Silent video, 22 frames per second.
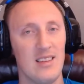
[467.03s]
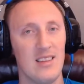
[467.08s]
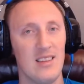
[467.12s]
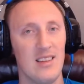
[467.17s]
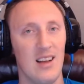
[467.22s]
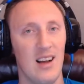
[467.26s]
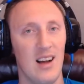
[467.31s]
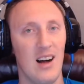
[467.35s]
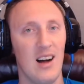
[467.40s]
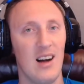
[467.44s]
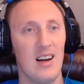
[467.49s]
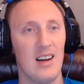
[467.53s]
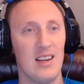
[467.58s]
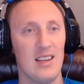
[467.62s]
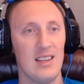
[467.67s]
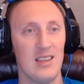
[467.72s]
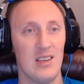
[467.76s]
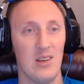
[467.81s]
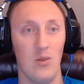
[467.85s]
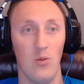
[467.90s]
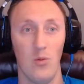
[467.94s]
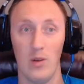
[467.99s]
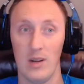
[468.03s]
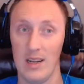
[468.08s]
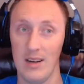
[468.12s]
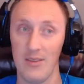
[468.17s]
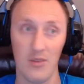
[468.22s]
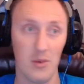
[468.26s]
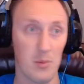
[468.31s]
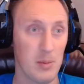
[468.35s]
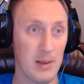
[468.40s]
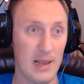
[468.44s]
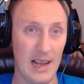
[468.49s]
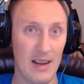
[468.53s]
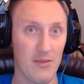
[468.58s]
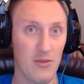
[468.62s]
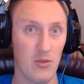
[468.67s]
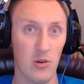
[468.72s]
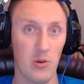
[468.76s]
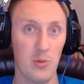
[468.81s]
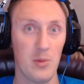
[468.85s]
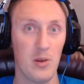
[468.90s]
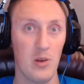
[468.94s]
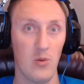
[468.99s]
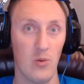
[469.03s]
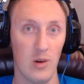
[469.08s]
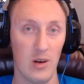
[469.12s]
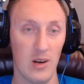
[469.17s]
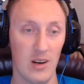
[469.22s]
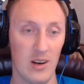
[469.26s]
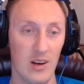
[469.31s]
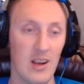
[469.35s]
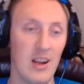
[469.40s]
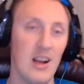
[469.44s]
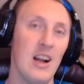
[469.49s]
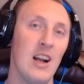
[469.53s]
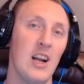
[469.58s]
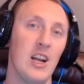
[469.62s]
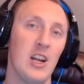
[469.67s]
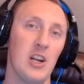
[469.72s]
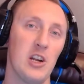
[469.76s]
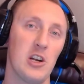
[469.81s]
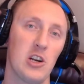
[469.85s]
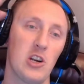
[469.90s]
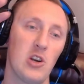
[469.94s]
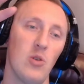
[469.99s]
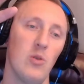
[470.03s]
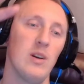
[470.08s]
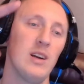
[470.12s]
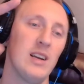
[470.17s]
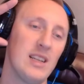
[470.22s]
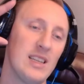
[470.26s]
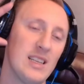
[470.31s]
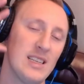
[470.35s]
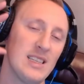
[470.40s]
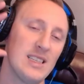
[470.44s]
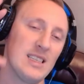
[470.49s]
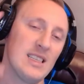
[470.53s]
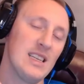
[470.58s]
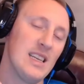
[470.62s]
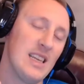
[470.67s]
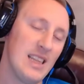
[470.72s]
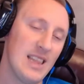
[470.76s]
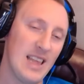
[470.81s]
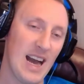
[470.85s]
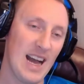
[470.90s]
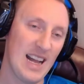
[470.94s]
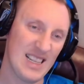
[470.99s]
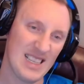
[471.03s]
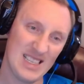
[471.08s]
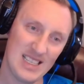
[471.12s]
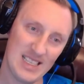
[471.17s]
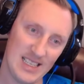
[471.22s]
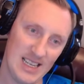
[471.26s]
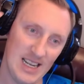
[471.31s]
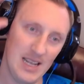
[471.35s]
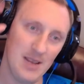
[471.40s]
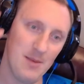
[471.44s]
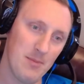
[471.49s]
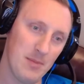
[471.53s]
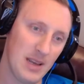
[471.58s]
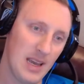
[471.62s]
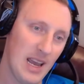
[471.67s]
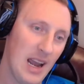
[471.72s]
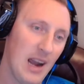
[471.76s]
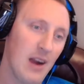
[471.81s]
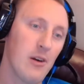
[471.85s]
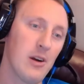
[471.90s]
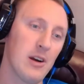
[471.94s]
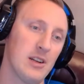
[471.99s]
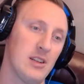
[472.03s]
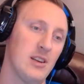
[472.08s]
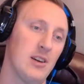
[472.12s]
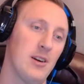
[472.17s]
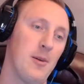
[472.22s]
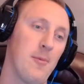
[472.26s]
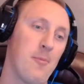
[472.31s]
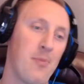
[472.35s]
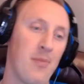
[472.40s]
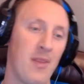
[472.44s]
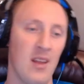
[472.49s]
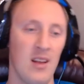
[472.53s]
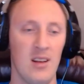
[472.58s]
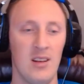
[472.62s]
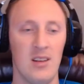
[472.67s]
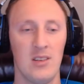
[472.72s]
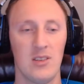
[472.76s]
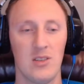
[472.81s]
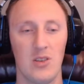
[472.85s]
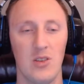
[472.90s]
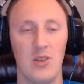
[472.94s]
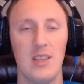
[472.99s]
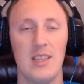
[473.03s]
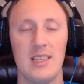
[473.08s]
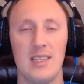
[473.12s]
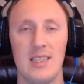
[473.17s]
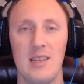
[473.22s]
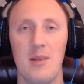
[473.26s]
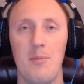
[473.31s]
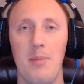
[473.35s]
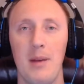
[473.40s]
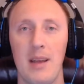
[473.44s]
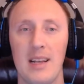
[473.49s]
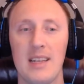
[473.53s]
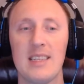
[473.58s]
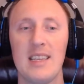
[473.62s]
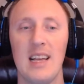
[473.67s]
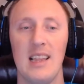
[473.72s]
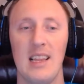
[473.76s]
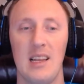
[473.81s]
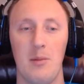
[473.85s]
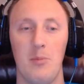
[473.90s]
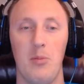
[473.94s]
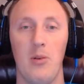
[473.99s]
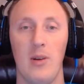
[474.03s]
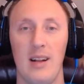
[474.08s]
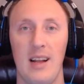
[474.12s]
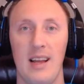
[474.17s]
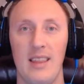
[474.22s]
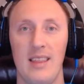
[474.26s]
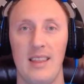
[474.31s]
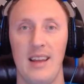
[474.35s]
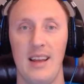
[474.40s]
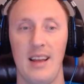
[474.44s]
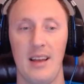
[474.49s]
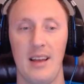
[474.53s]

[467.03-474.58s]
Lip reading: on whatever platform you were, you're going to see that same character. So this is a big selling point, I think.